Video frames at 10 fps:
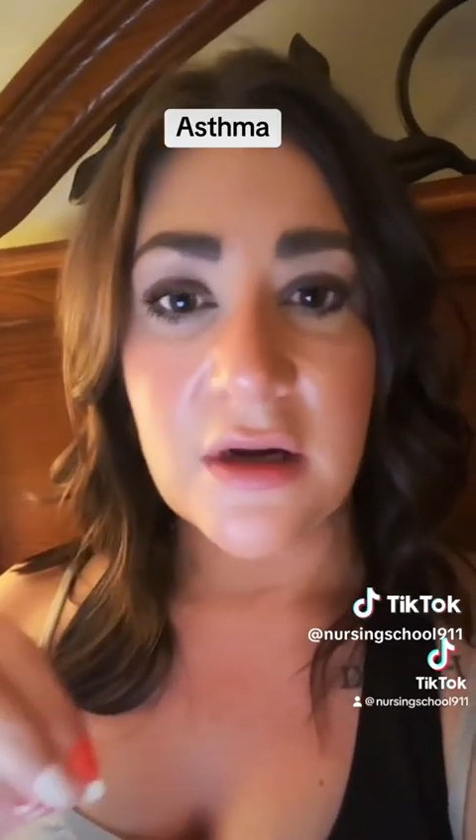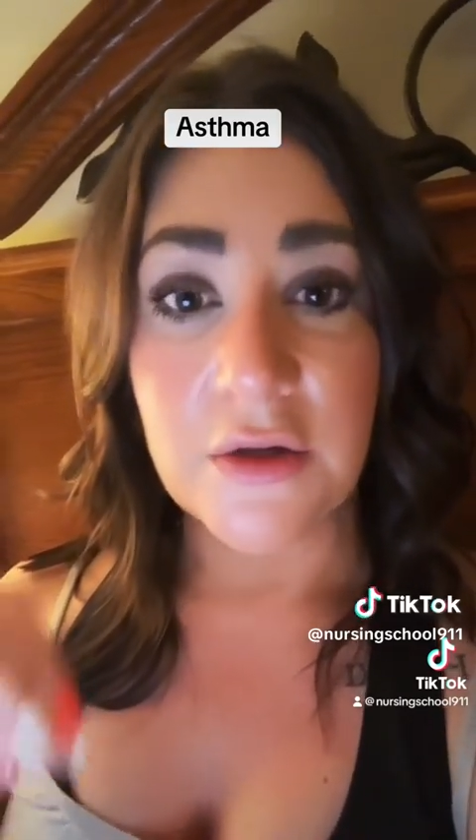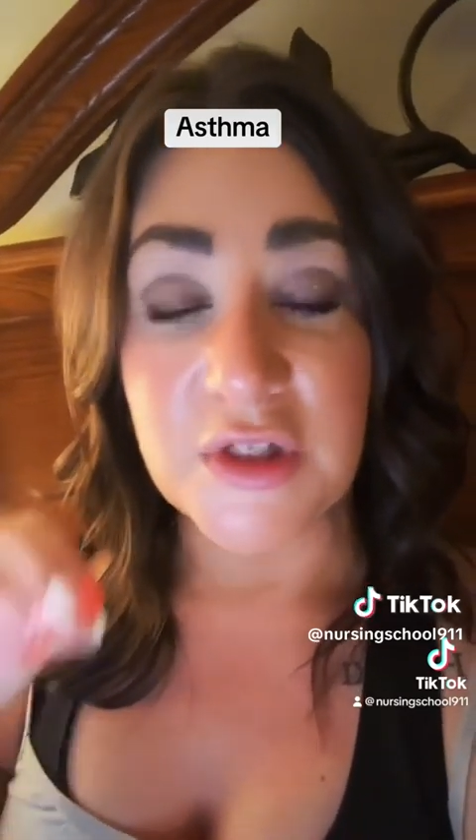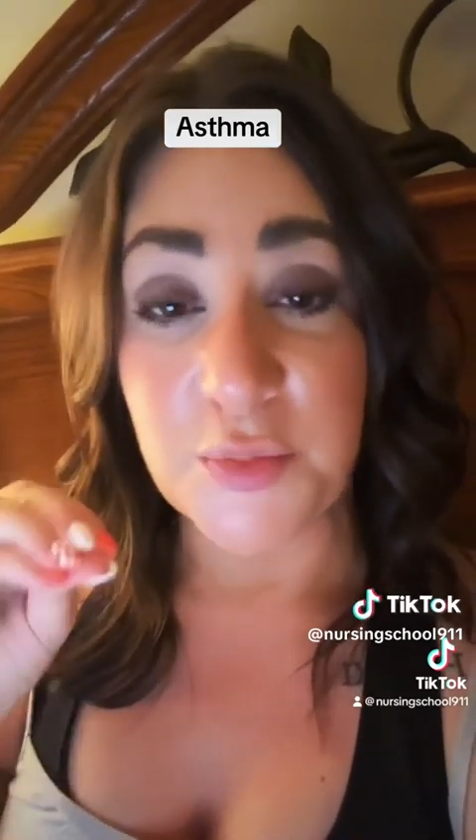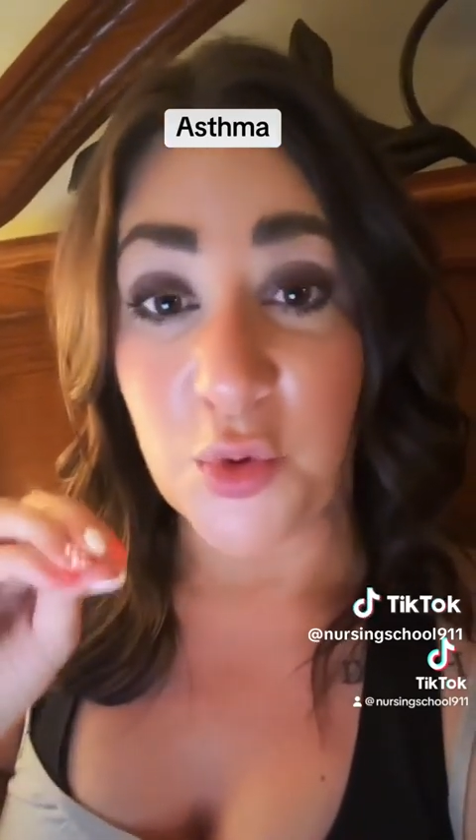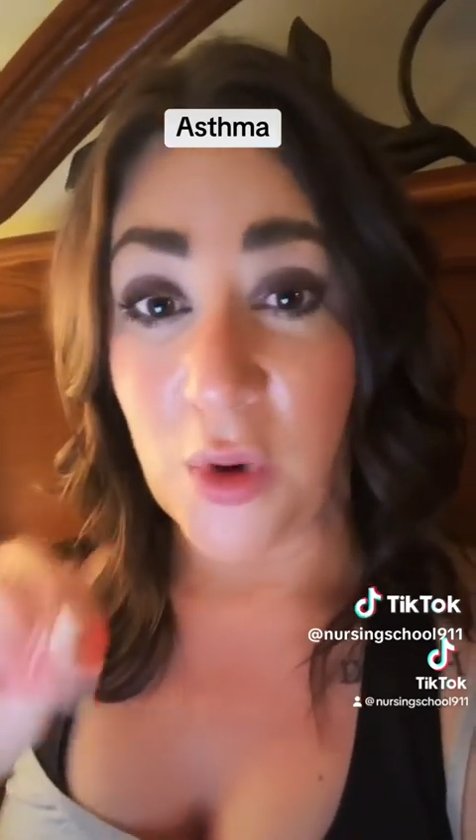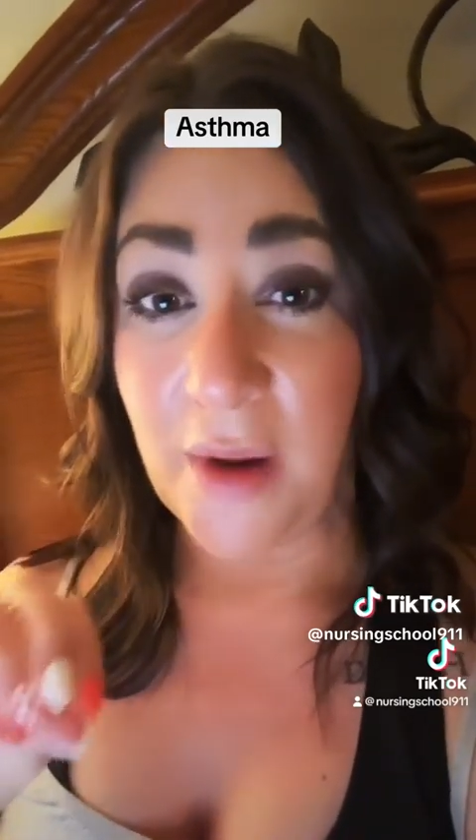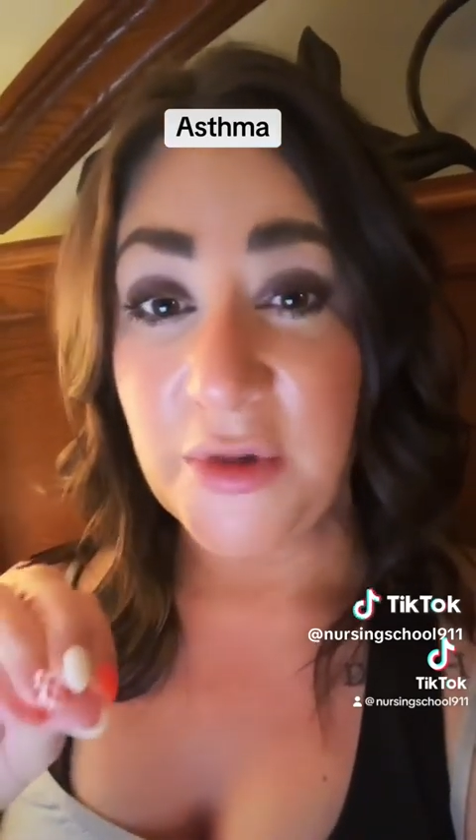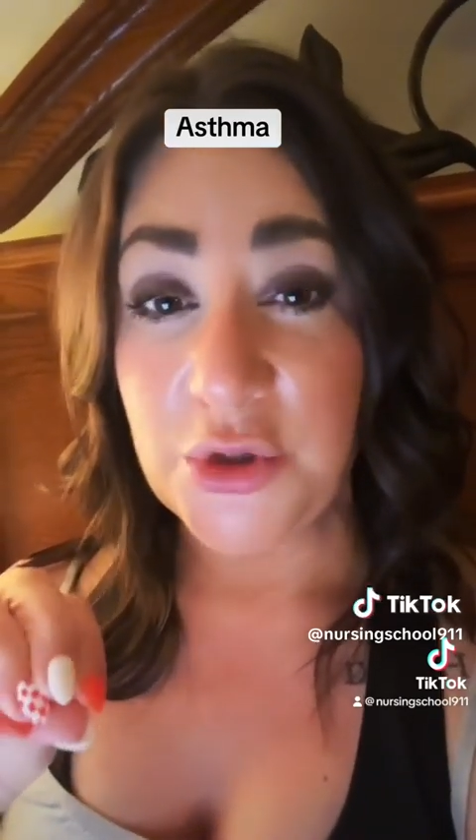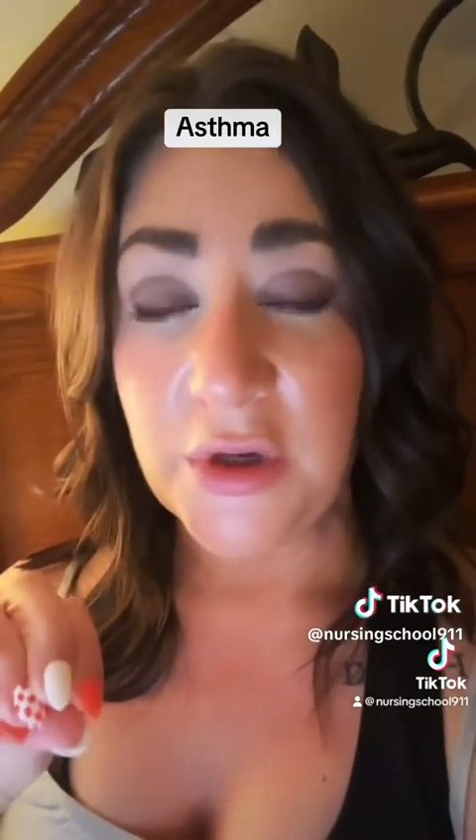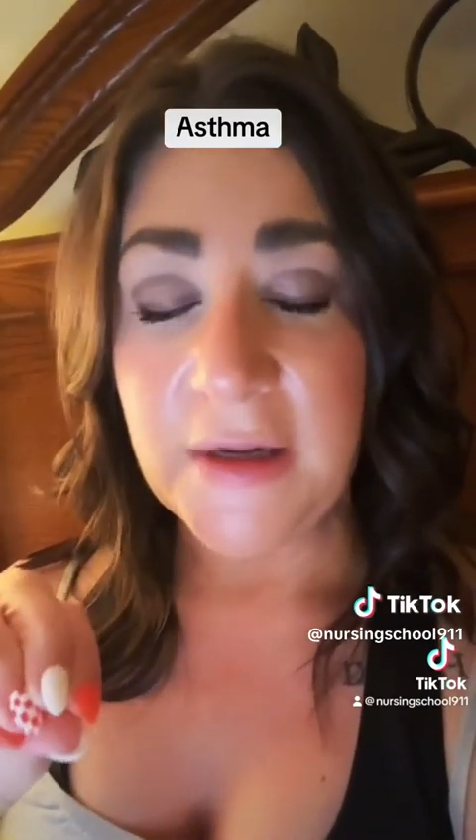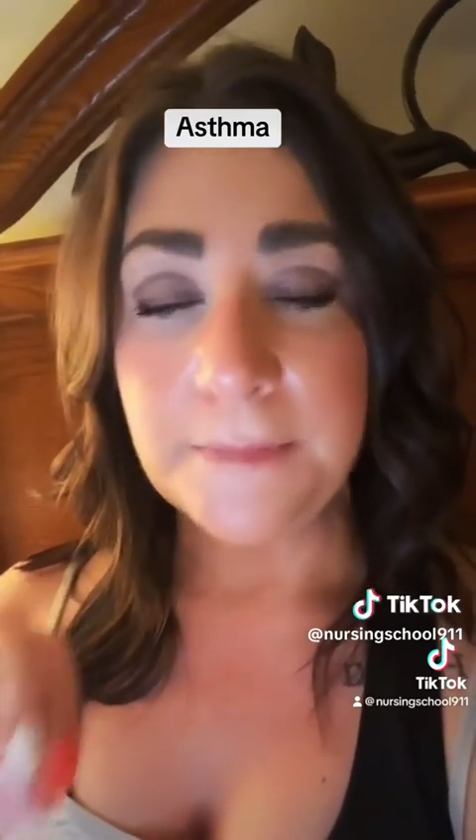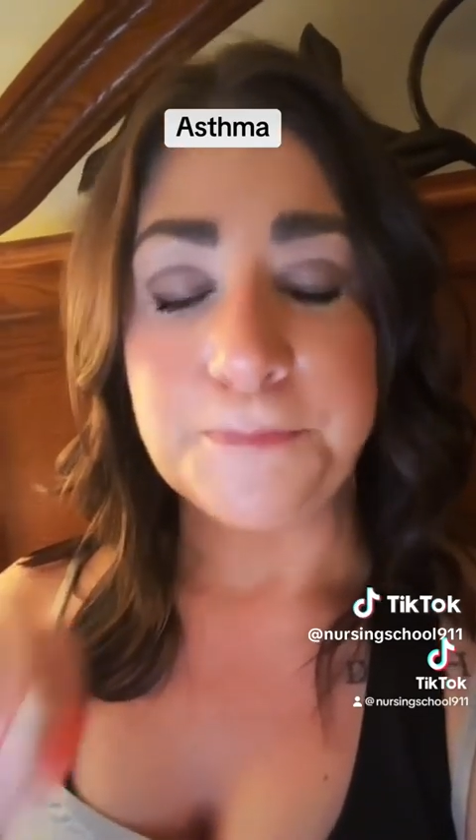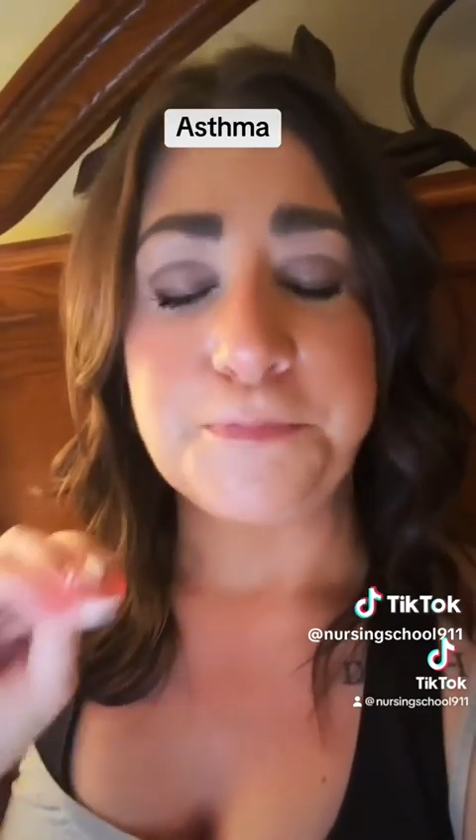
called spirometry.